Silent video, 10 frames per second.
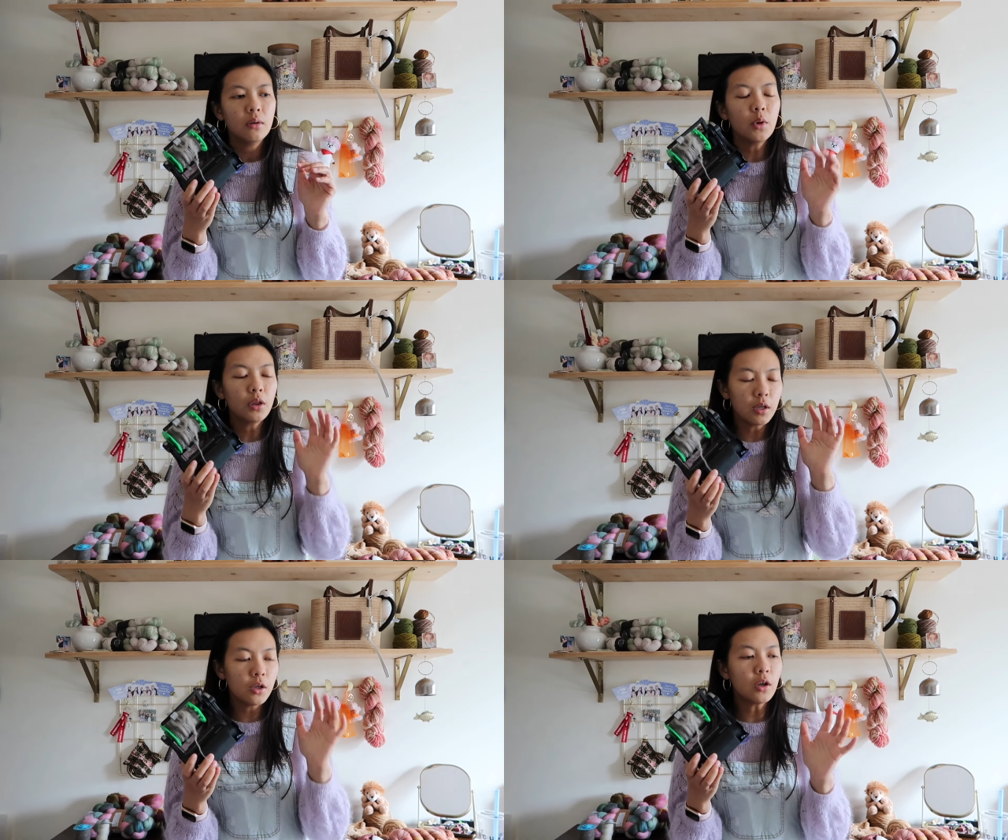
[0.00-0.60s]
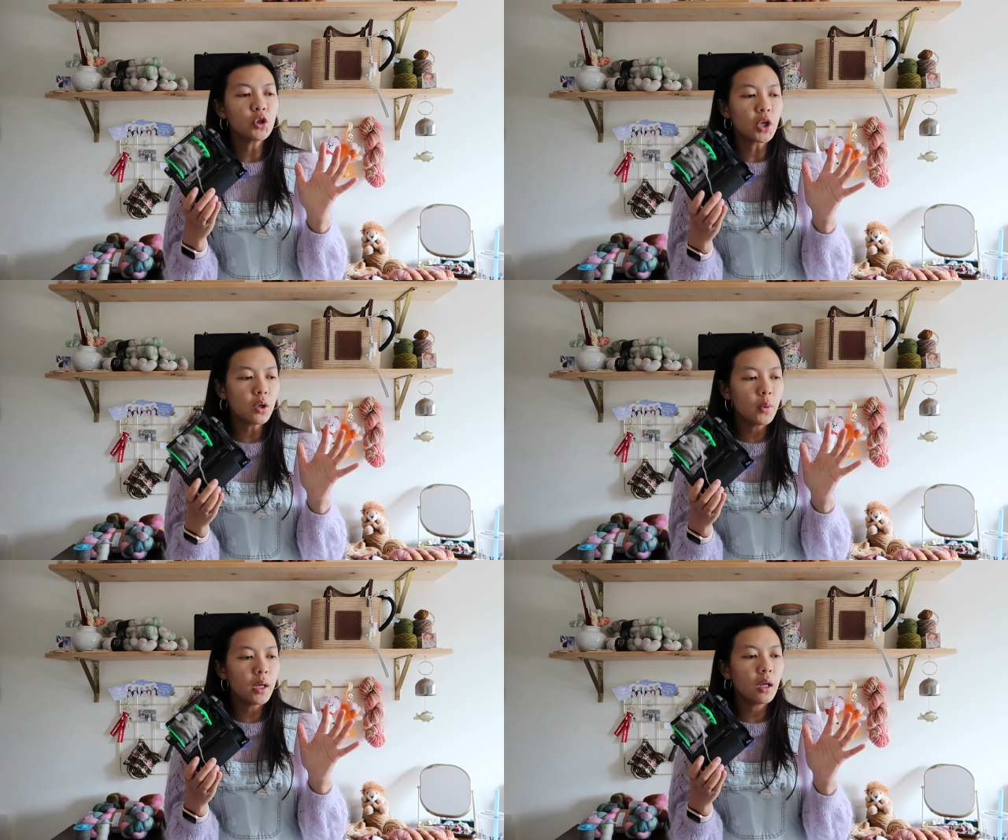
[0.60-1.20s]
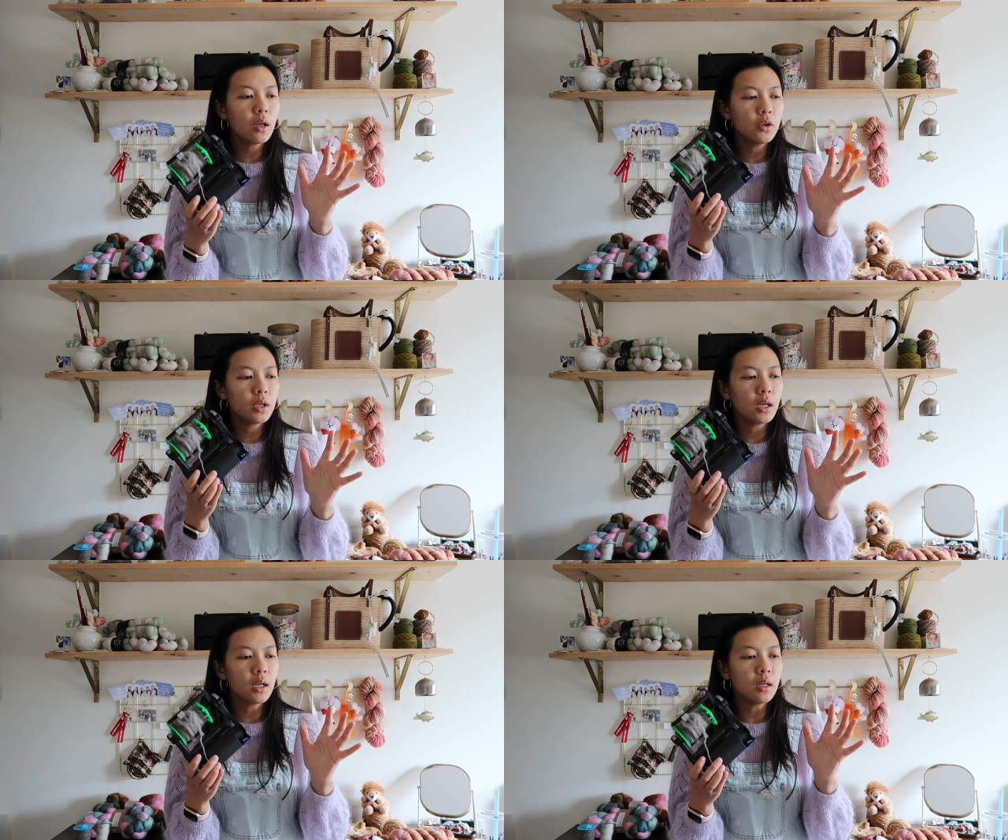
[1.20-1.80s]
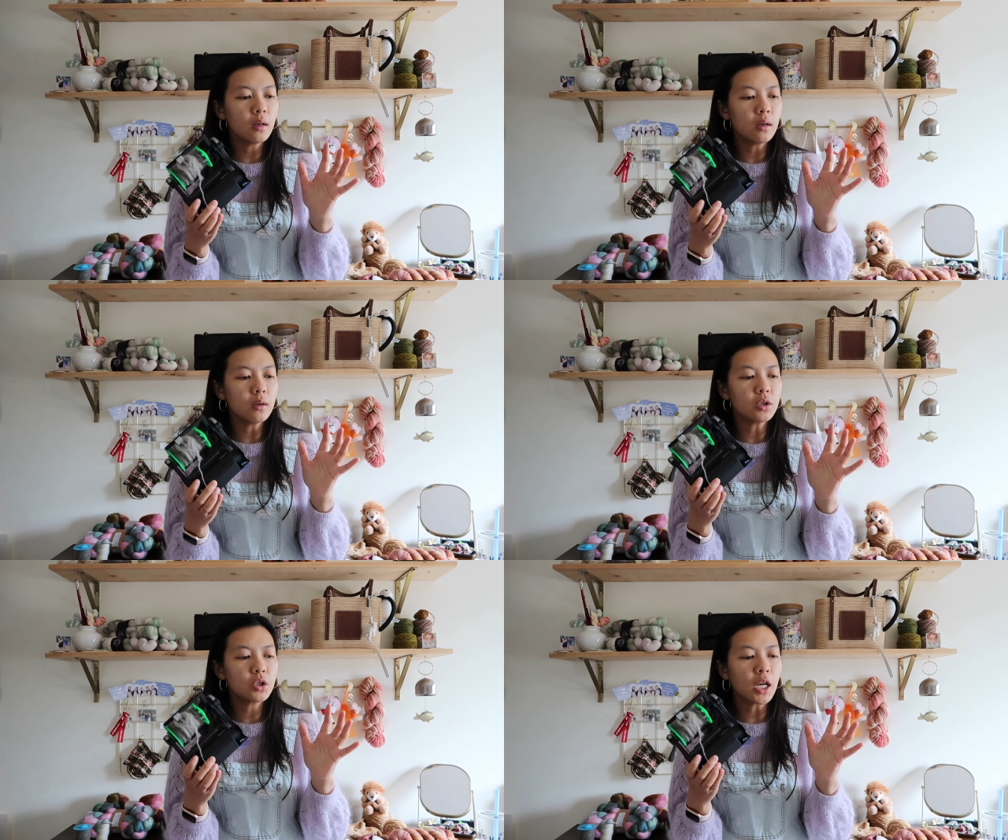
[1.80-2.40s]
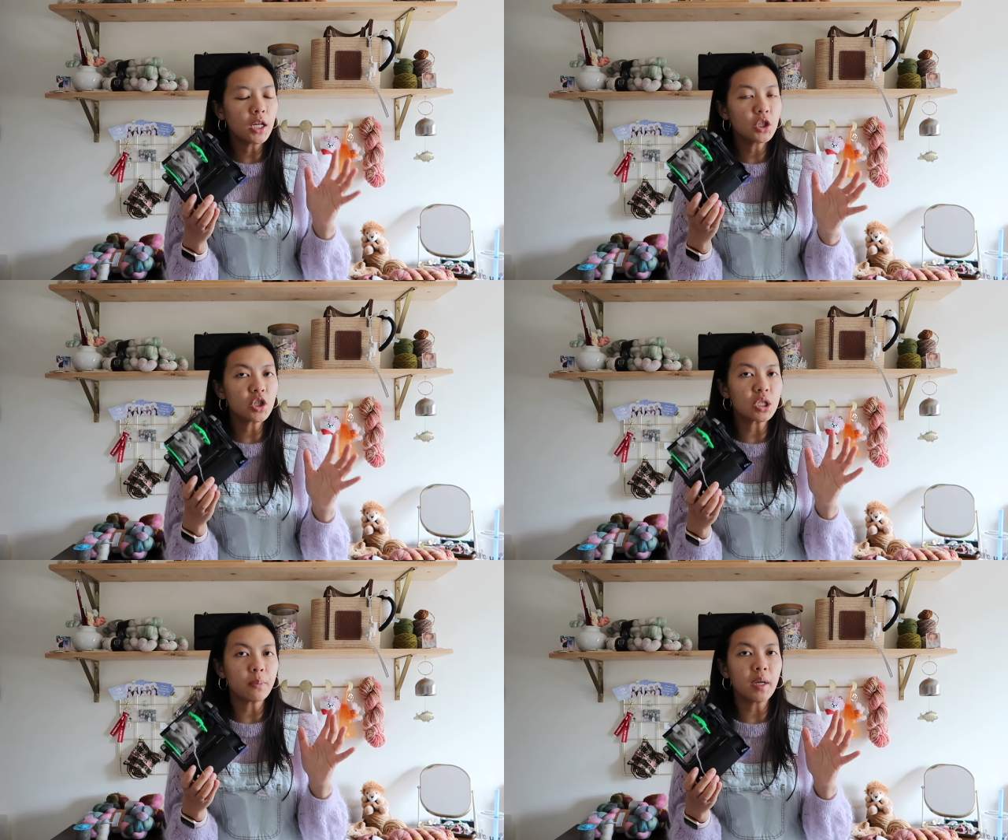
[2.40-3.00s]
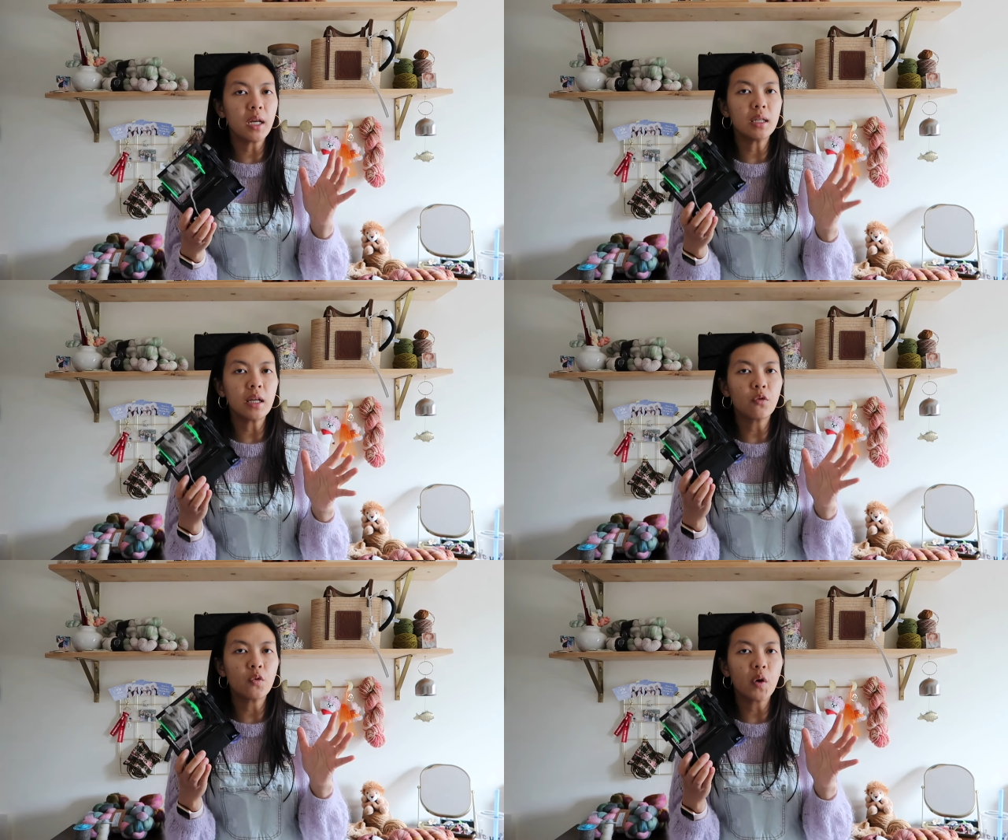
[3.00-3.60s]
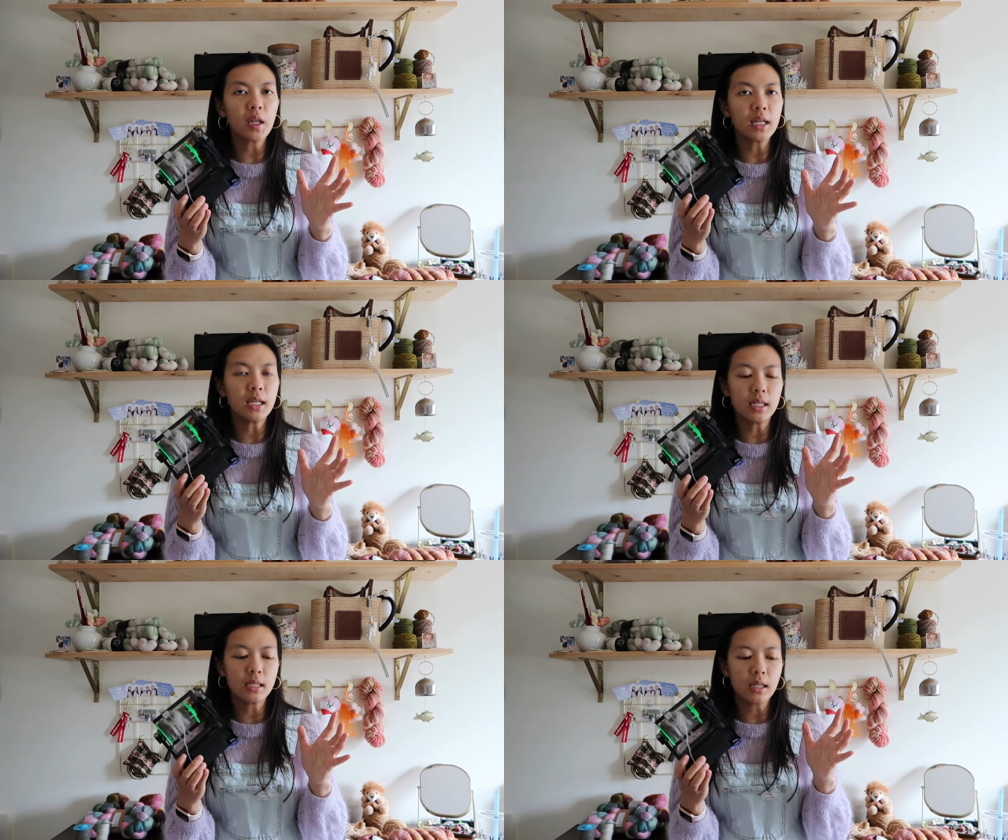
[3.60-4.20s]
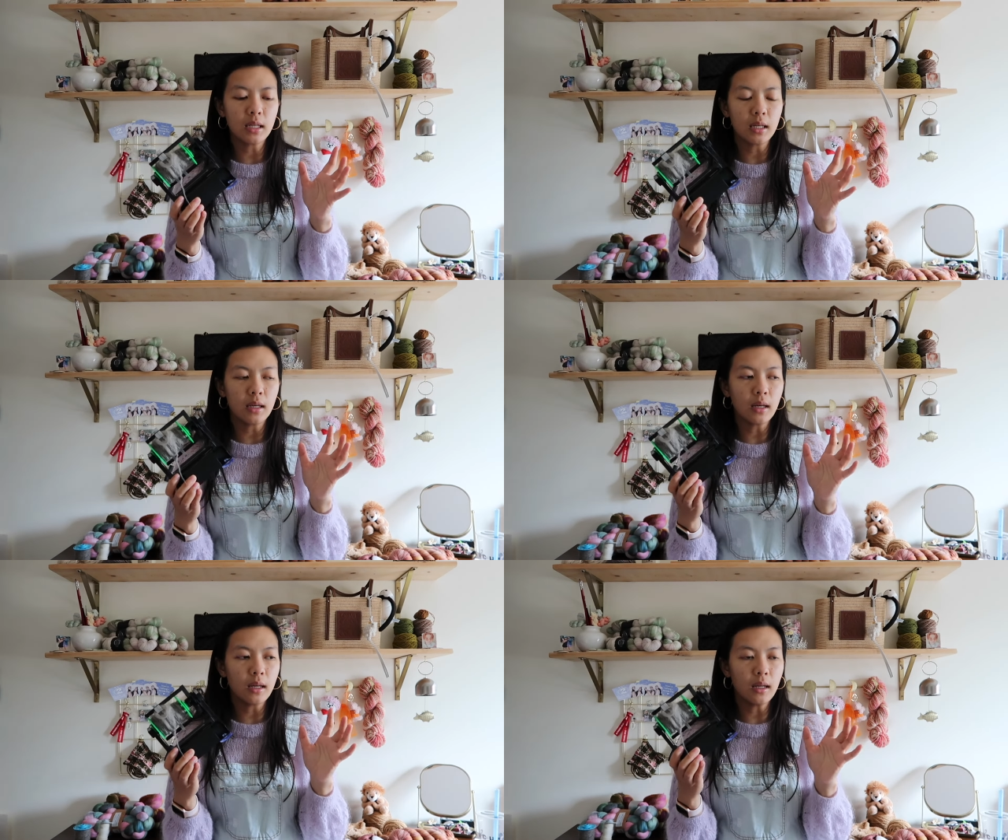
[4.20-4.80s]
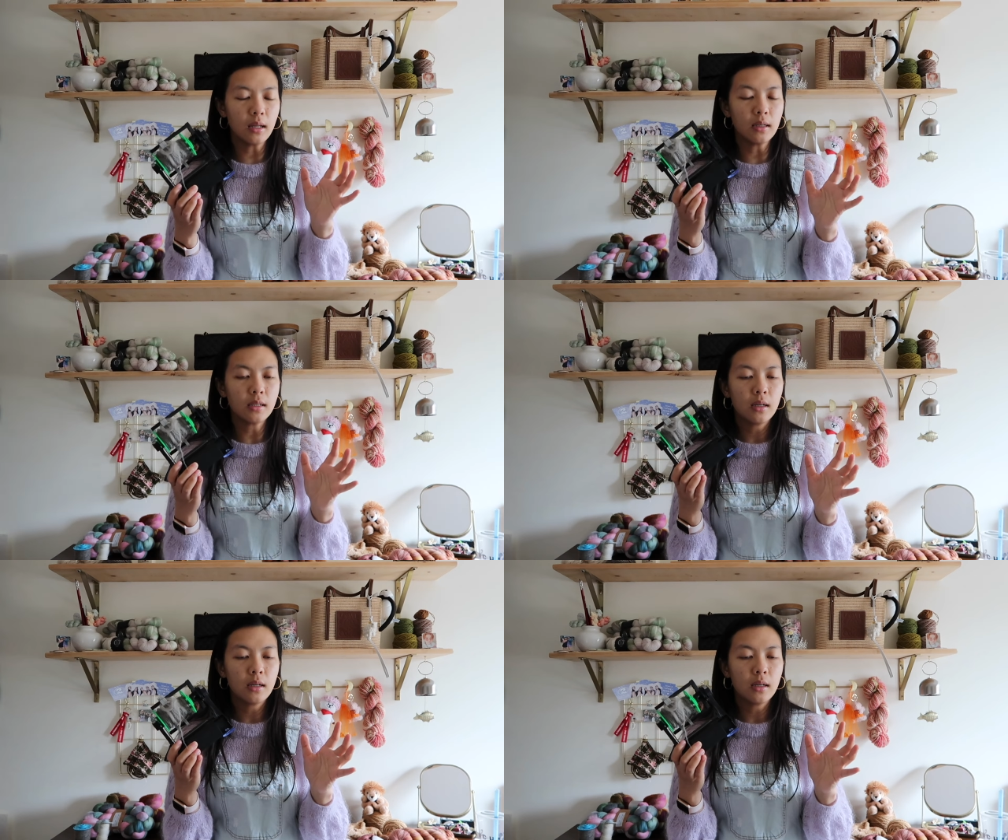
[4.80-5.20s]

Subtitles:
with the, you know, a treadle wheel, you can change the speed like really easily, and